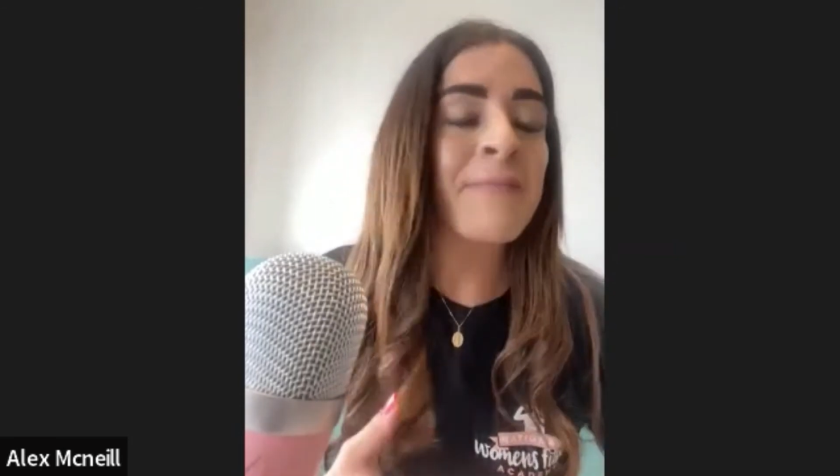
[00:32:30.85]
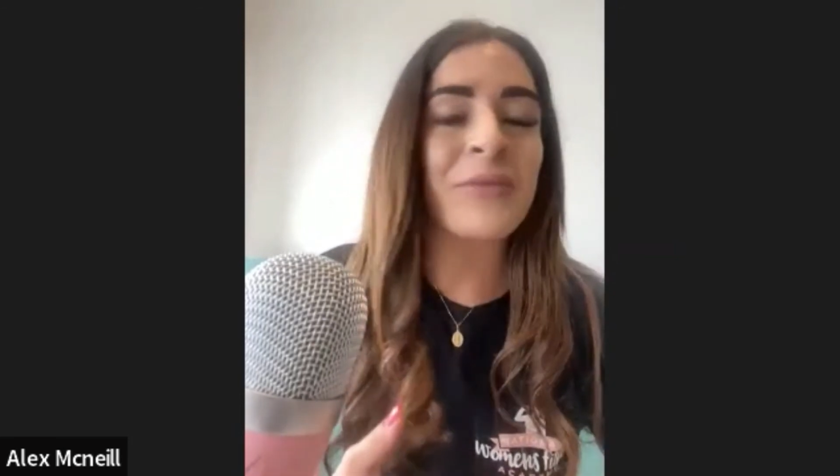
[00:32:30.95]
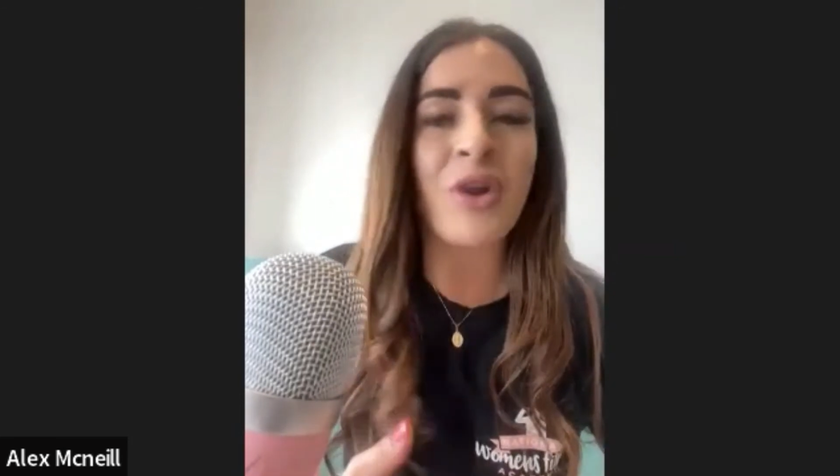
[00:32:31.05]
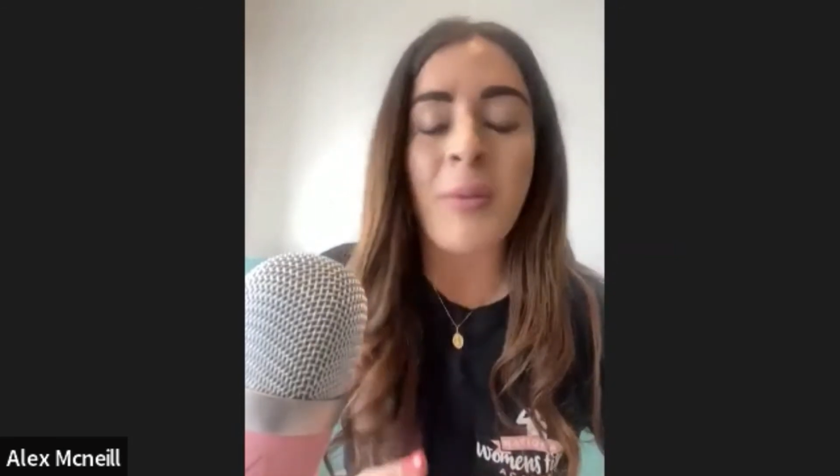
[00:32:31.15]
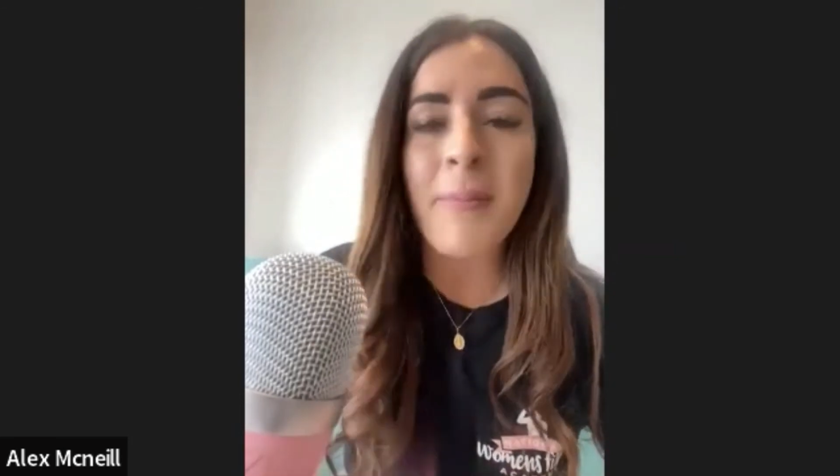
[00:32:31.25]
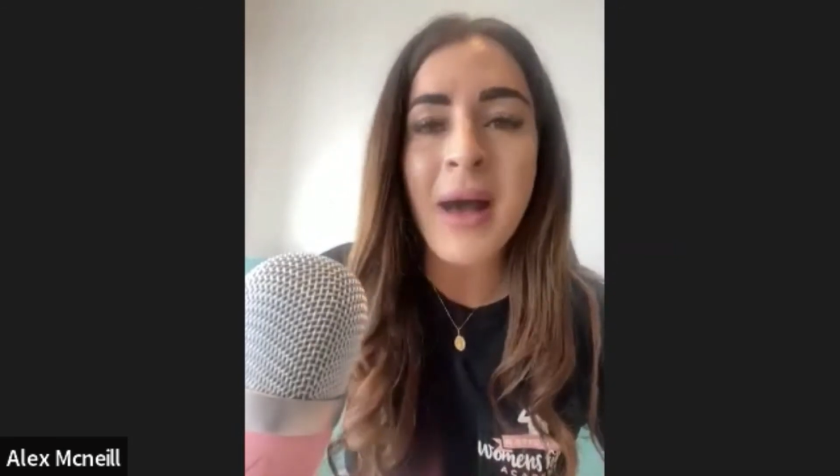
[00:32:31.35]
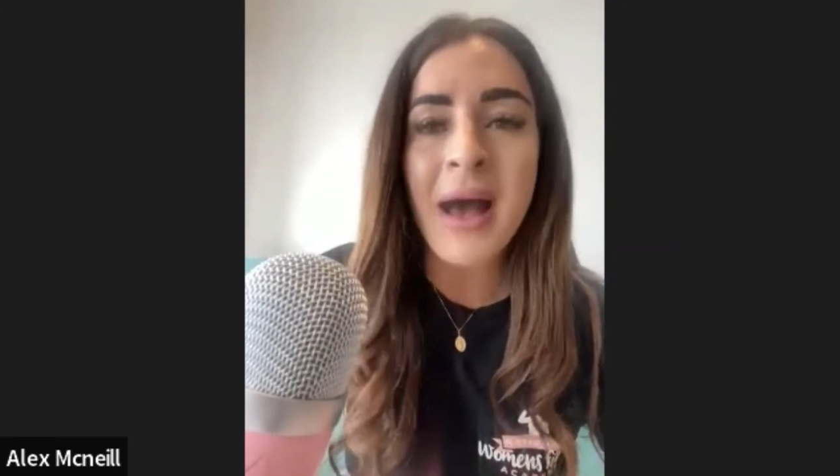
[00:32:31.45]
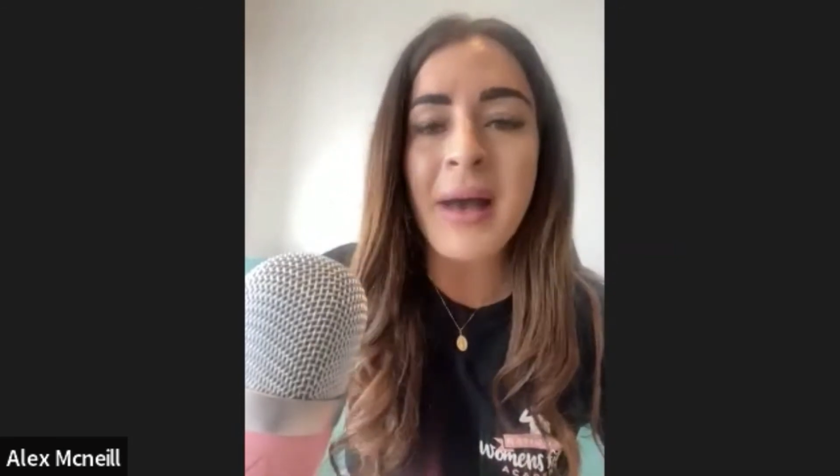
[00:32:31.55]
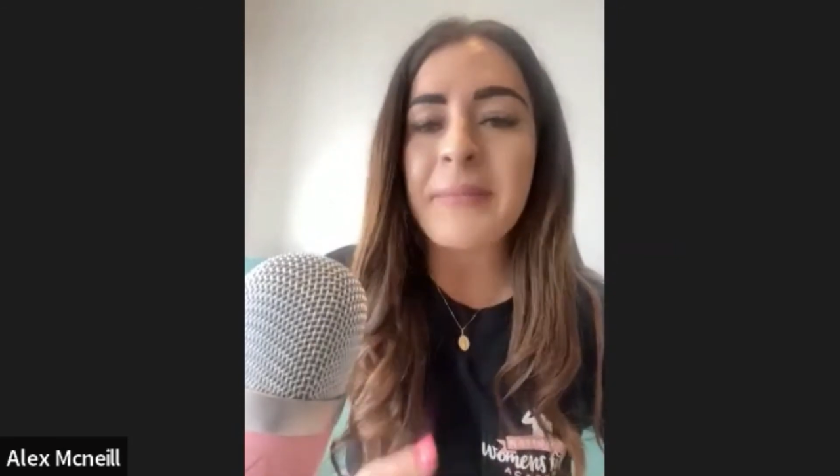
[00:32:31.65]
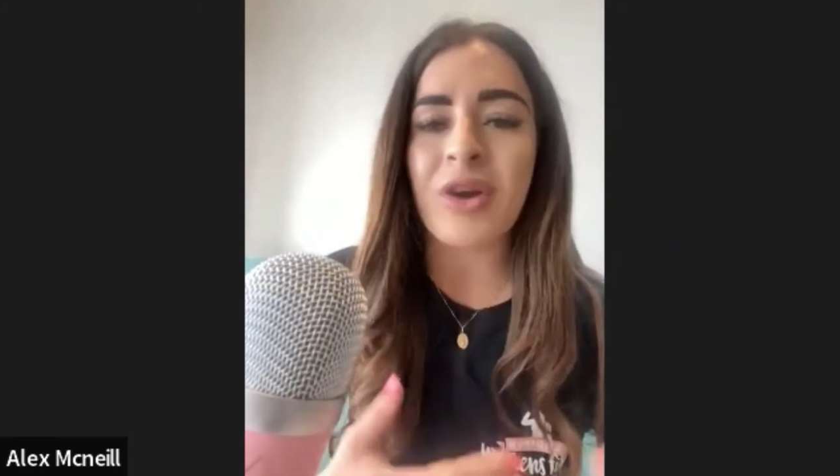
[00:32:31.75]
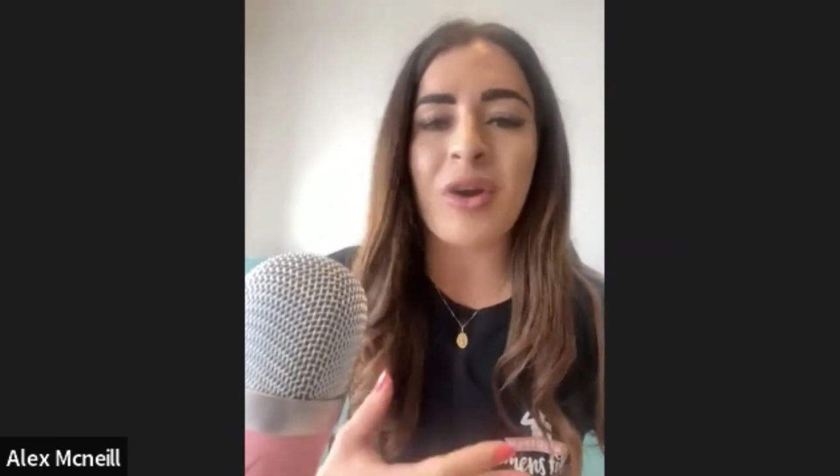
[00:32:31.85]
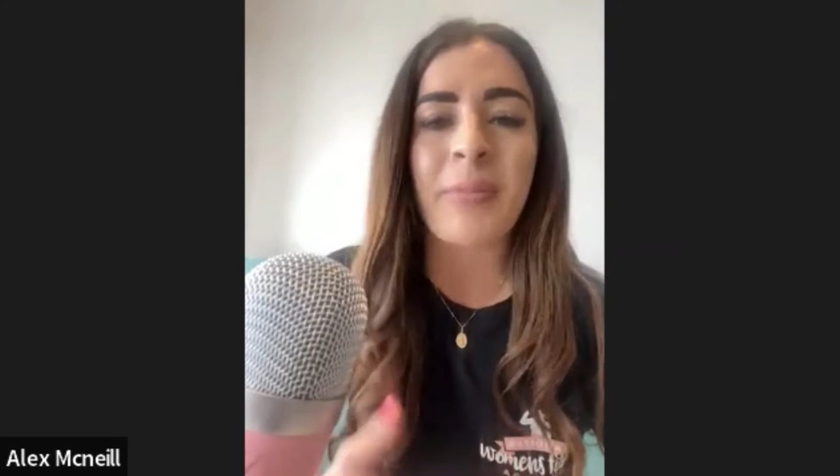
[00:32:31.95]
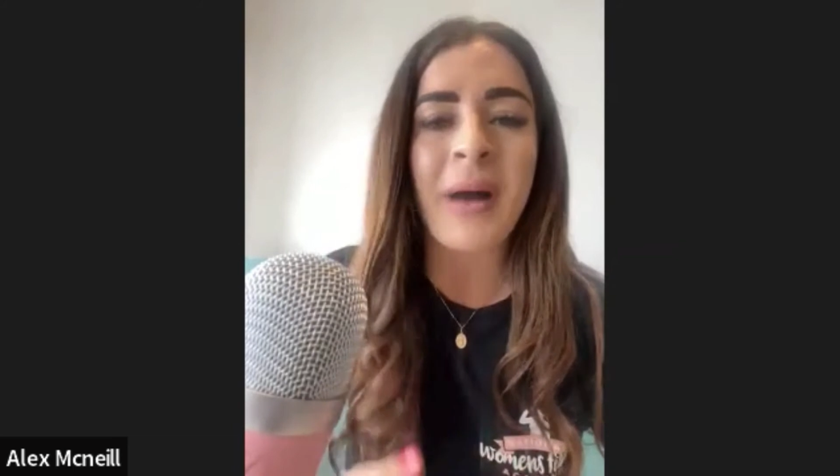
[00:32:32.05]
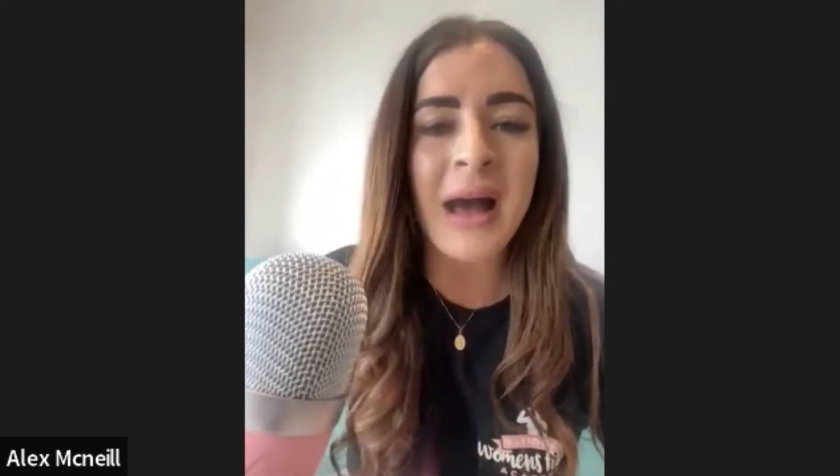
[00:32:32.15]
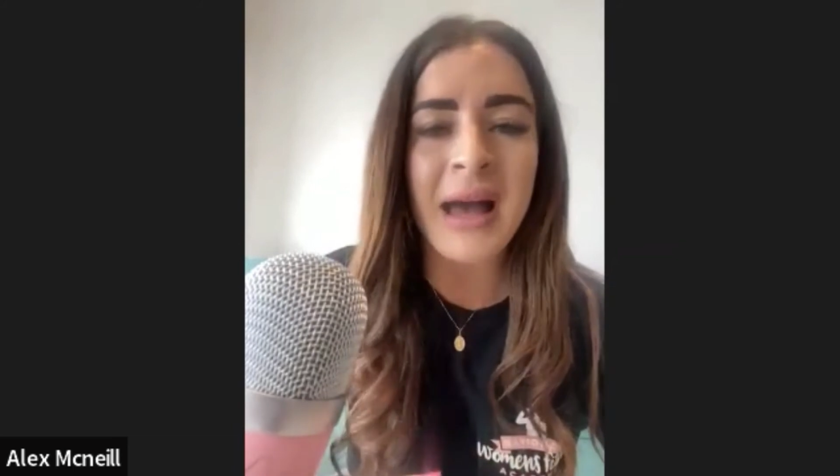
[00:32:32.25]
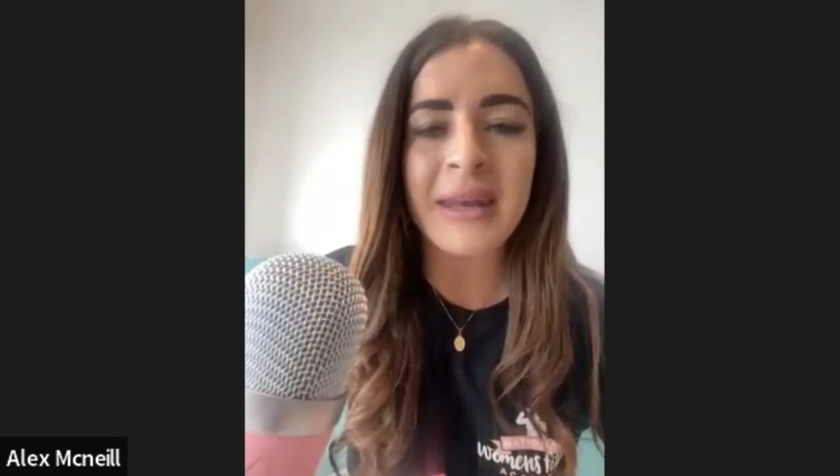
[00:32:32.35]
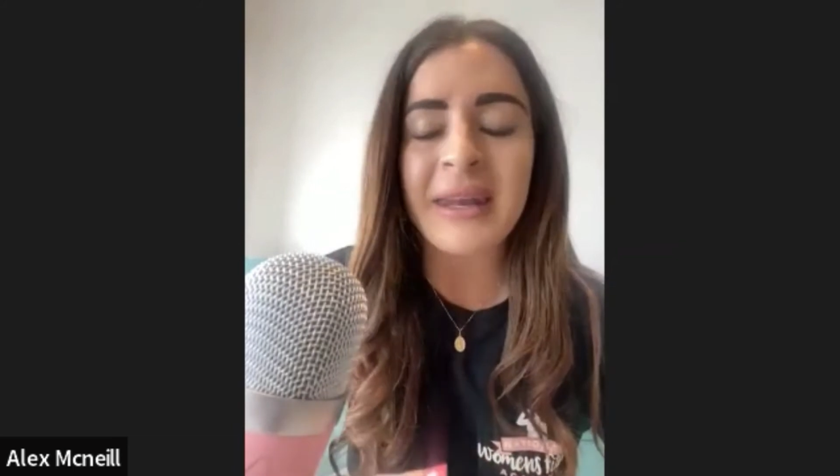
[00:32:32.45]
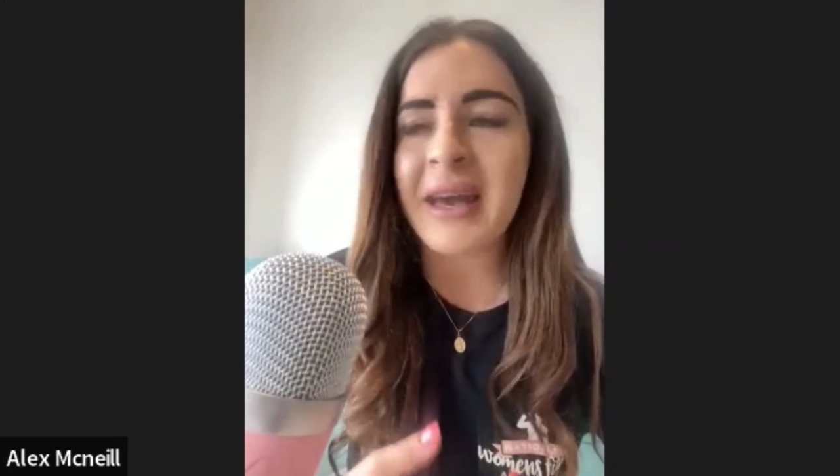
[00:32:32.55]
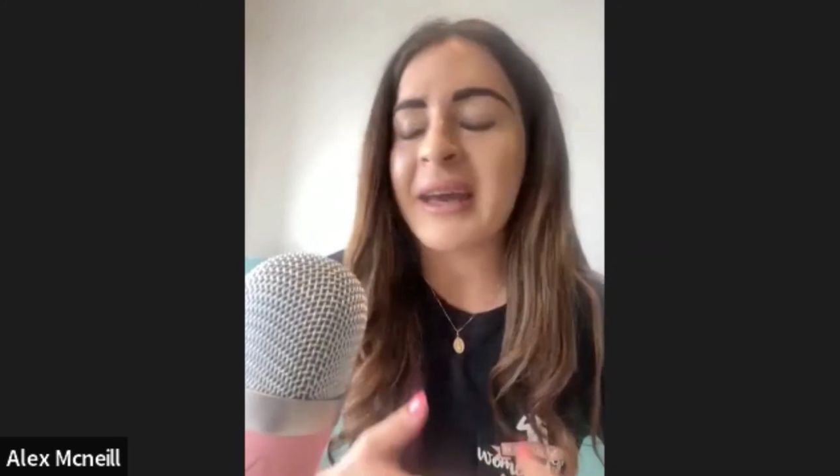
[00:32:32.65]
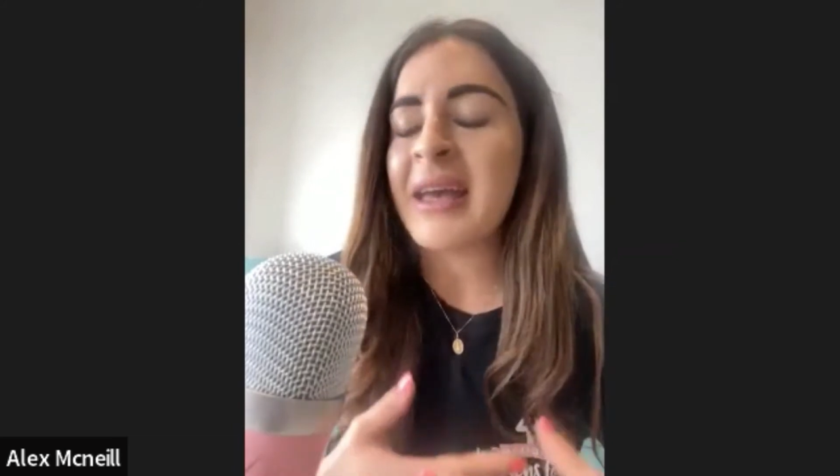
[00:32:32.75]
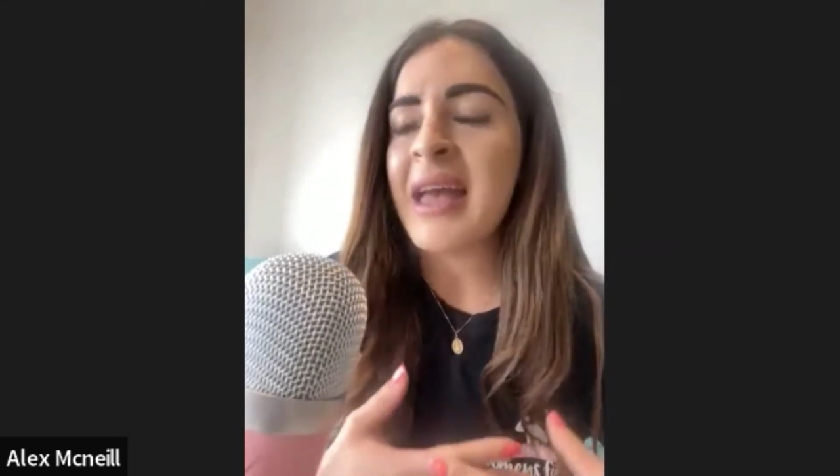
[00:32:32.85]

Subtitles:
you're a mum, you're a partner,